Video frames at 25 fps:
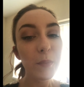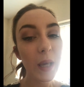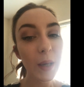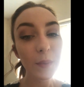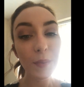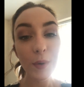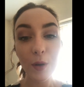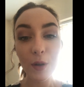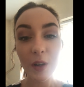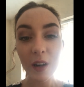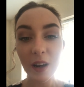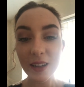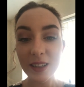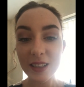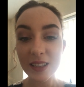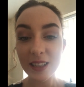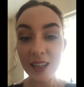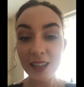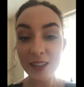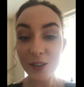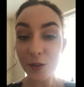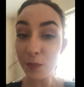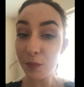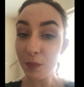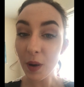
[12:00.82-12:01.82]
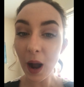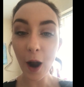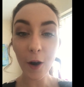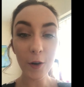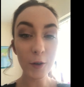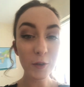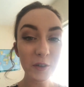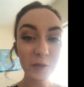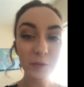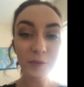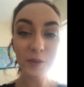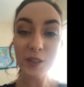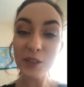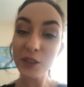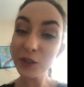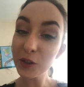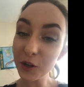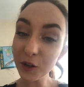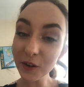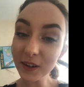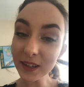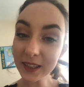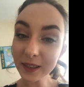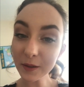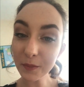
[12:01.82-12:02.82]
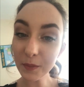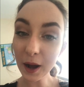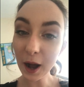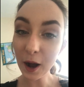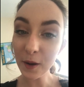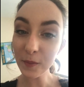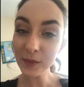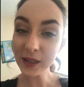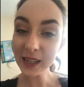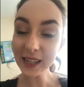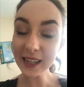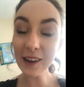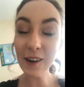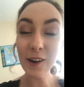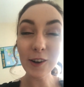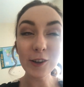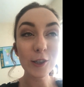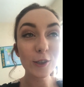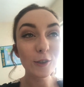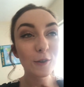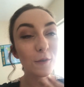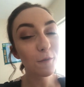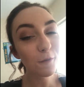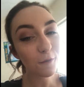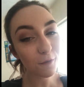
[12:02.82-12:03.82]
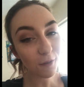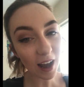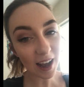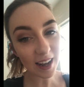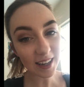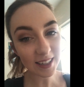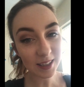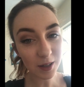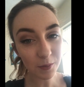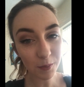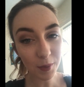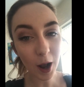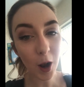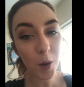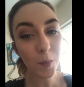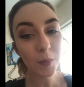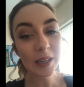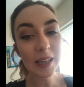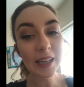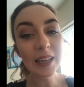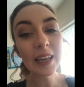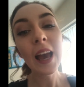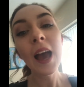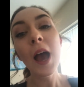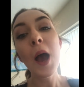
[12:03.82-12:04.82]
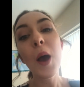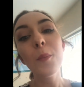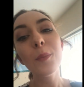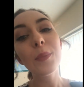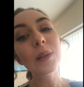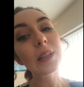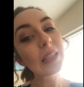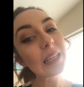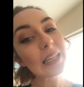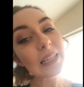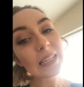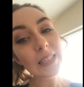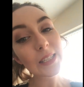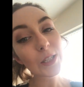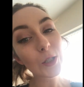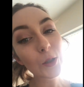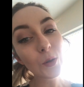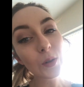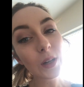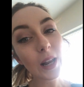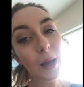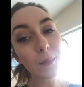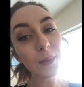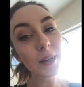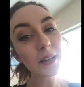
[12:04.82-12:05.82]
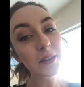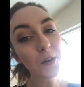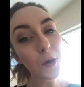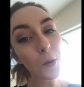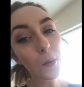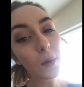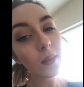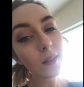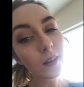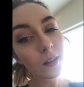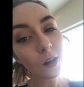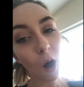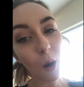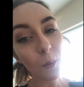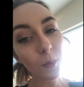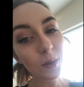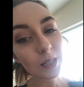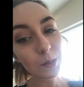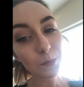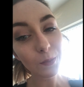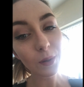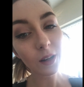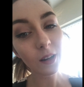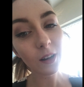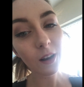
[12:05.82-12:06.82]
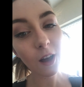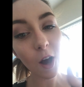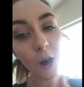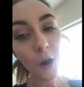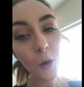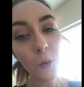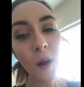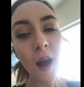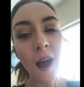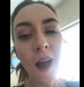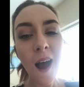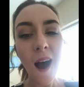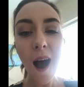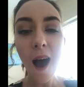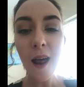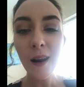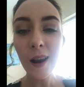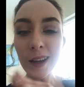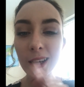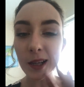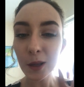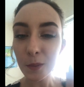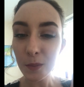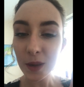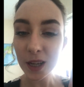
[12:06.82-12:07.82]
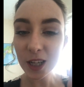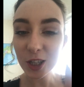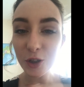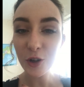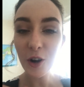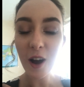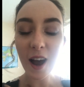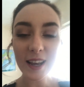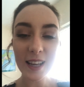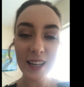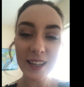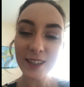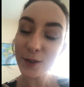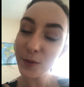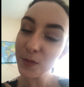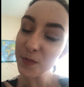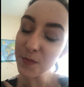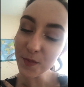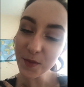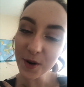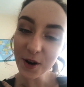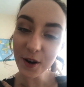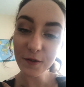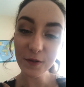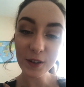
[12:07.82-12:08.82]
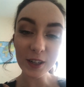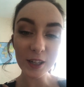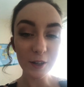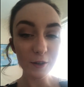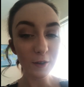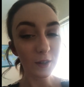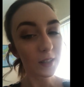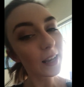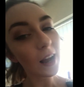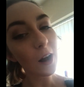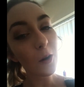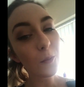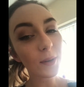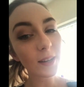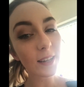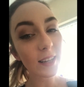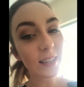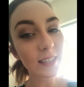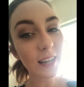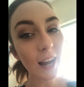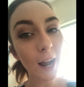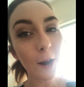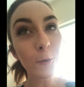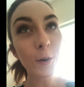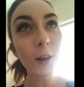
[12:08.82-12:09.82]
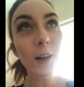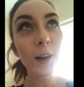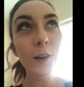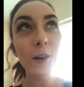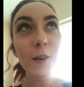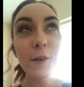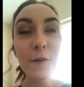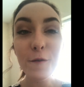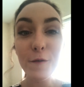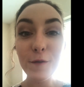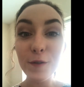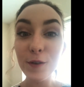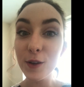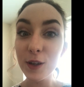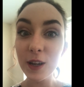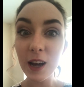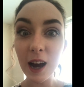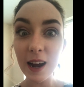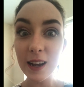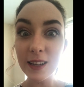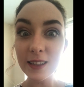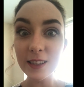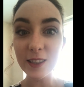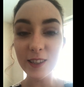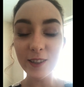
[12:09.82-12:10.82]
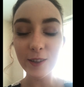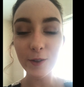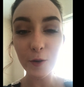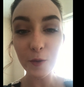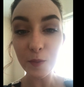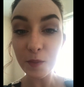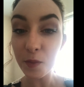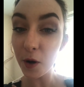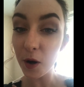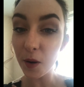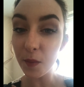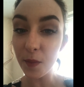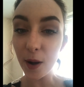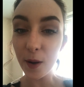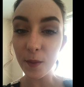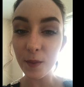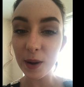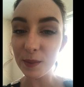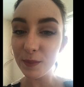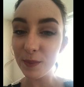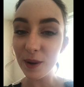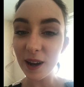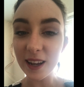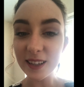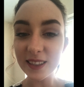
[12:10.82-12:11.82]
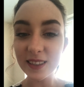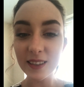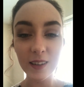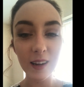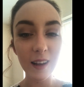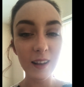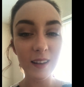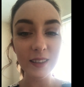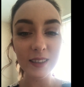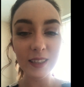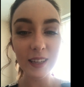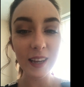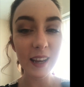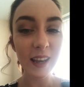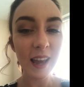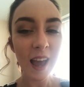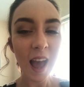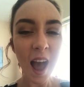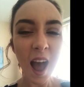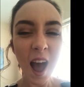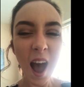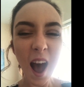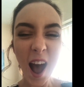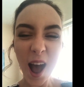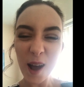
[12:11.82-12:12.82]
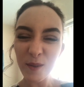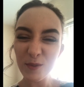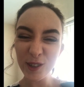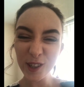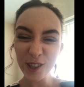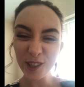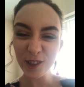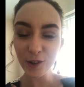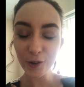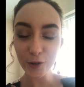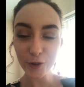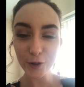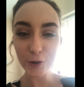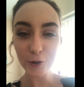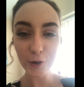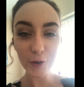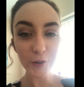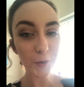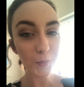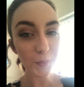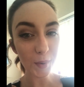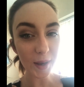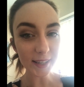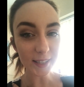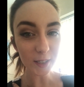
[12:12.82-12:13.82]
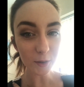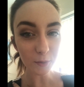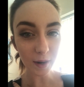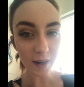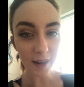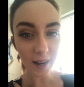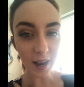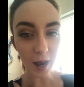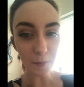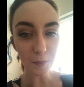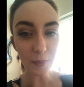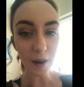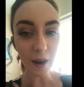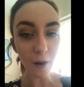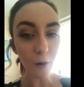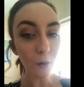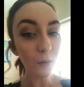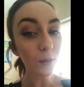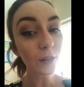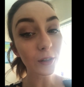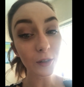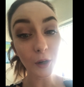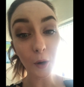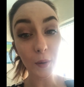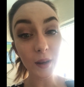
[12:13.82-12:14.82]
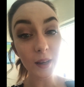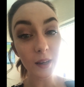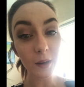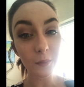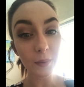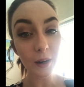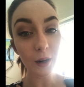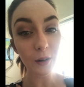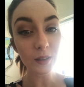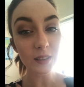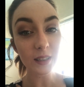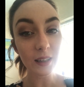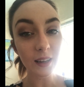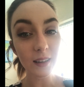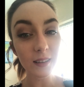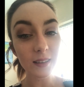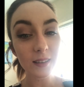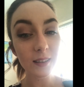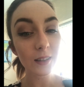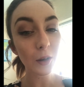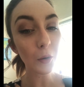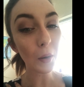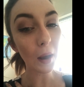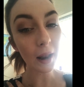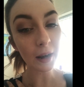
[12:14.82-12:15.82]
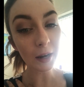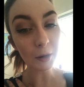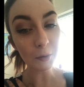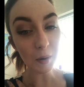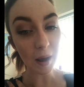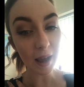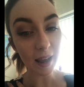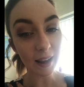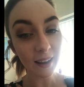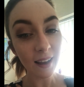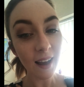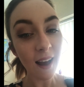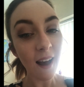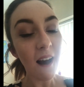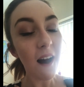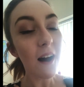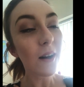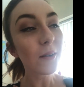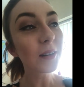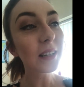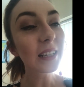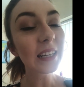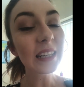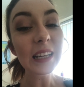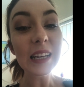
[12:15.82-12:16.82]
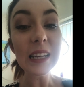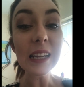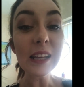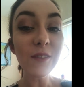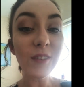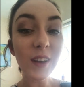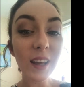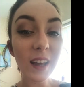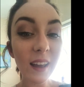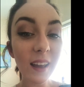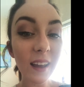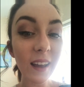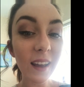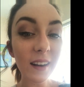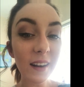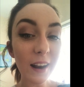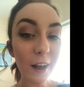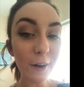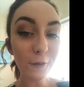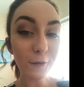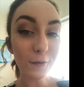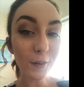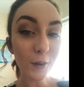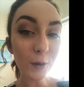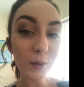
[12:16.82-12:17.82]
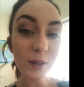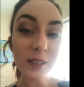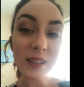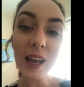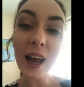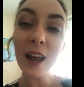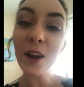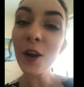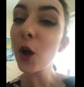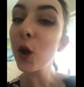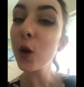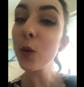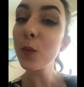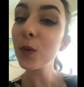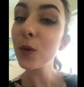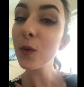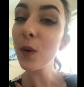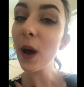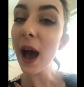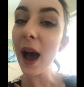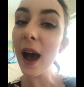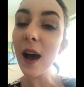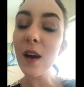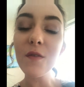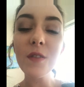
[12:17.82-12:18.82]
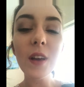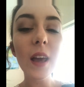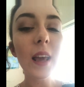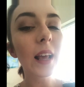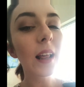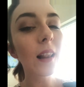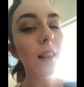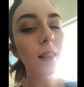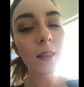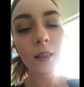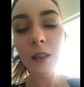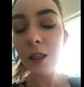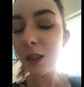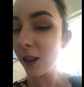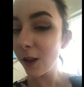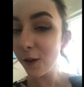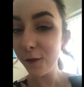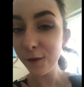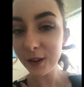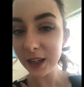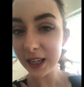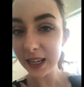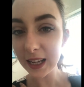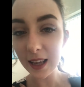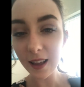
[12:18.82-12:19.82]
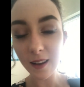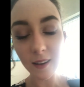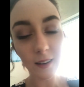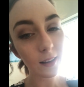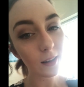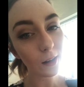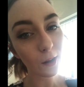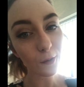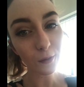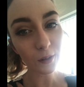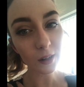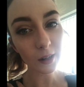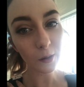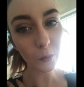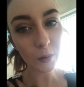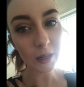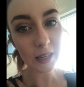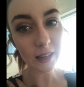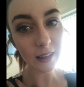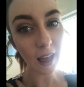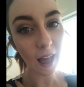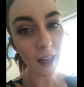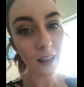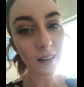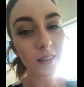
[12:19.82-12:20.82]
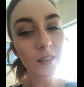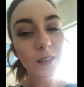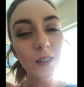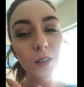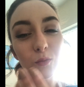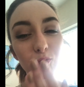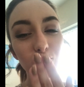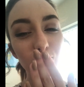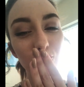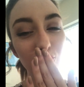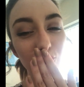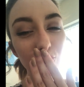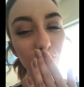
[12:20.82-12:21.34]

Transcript: maybe you'd like to hear some paranormal stories about me or some facts about me, please do let me know in the comments below and I can make sure I get some more videos out, because I would love for you guys to know more about my personality. I'm just not sure the best way about going about it. So anyway, I'm gonna leave it here now, folks, and hope you have a lovely, lovely weekend.